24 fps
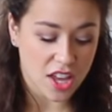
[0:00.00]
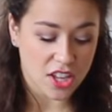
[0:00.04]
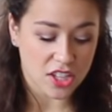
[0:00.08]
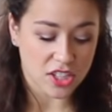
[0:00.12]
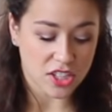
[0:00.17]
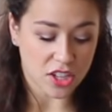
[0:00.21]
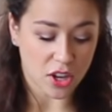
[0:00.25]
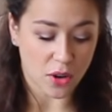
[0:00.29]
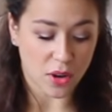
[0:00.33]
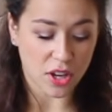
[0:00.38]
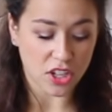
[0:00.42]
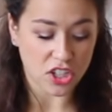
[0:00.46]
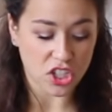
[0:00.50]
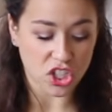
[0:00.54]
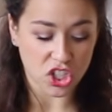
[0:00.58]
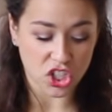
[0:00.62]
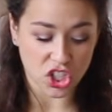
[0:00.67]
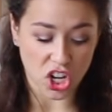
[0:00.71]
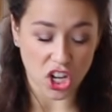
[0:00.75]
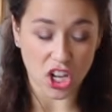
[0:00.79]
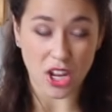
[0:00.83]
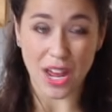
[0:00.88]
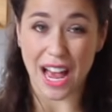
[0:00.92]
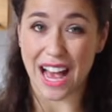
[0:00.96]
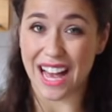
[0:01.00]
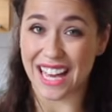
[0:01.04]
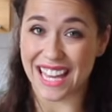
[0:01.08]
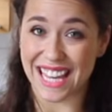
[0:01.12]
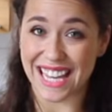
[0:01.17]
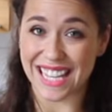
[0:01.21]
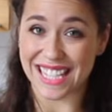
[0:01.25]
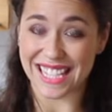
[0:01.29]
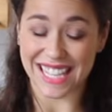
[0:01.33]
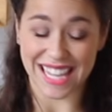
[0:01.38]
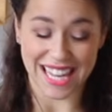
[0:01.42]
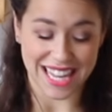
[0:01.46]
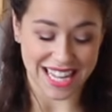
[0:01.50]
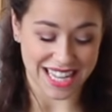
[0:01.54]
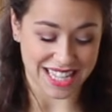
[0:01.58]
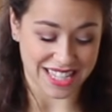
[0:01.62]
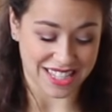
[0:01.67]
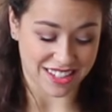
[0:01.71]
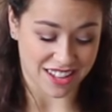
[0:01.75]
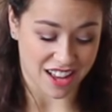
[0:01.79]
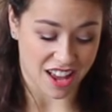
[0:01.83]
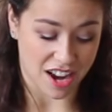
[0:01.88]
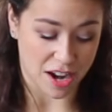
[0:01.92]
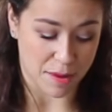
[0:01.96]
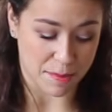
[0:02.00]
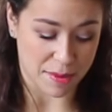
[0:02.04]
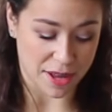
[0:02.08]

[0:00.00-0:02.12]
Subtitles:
So I'll just show you how easy it is to colour